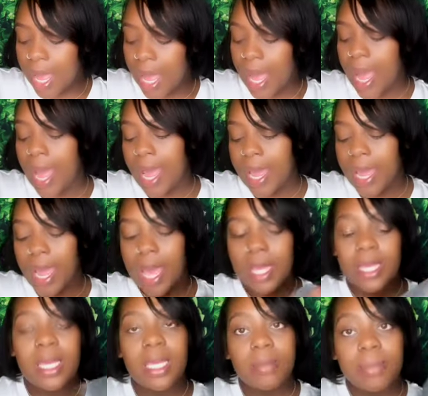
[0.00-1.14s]
I
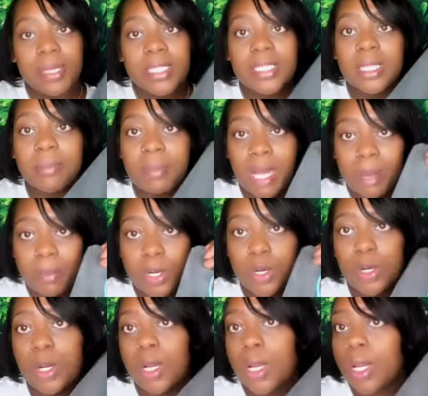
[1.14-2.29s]
keep his
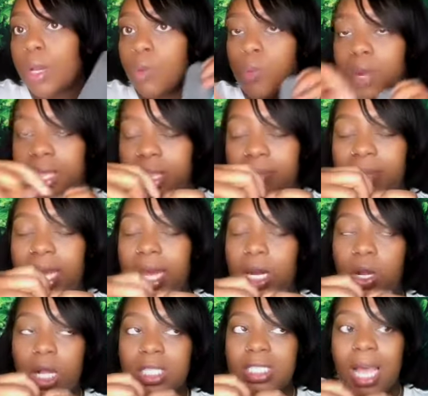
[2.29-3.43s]
thermometer with me at
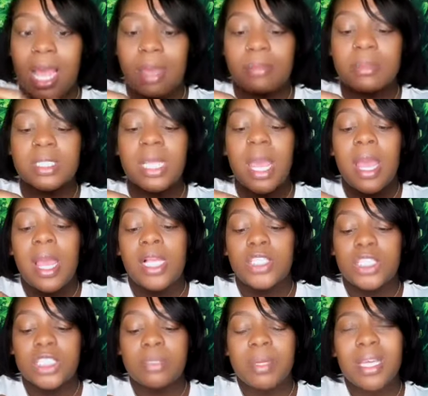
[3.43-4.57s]
all times
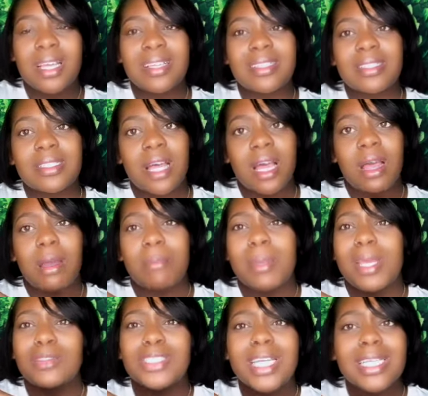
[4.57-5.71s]
just because um,
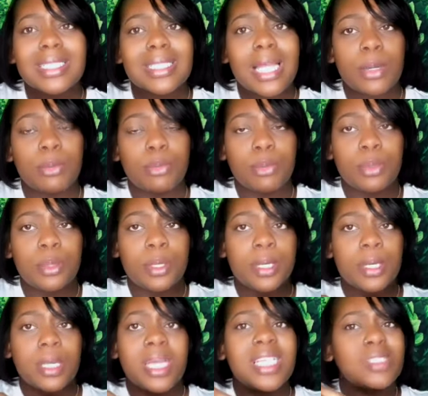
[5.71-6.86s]
L J's like,
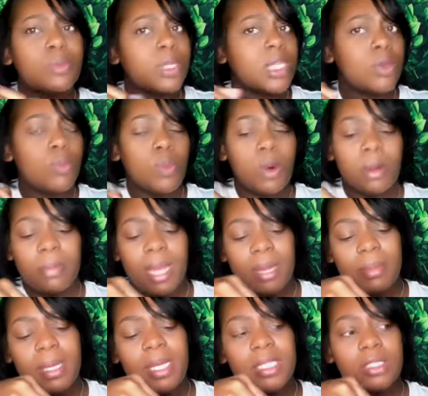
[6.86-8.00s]
he's a really warm
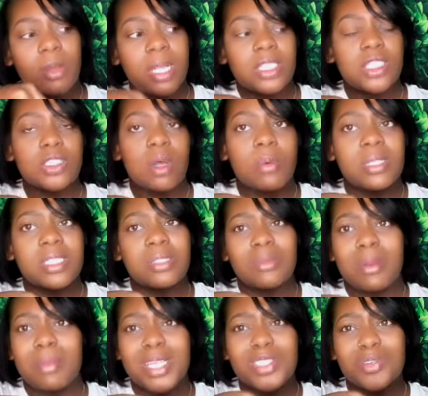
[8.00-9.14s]
baby, so I just always
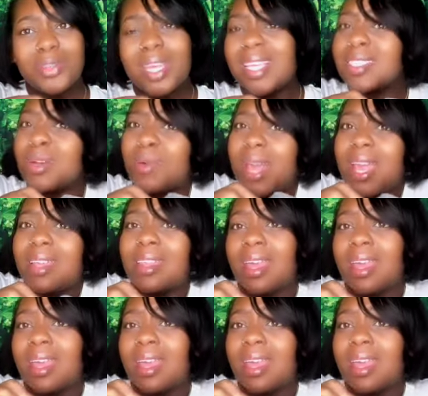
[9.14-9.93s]
want to make sure that he's okay.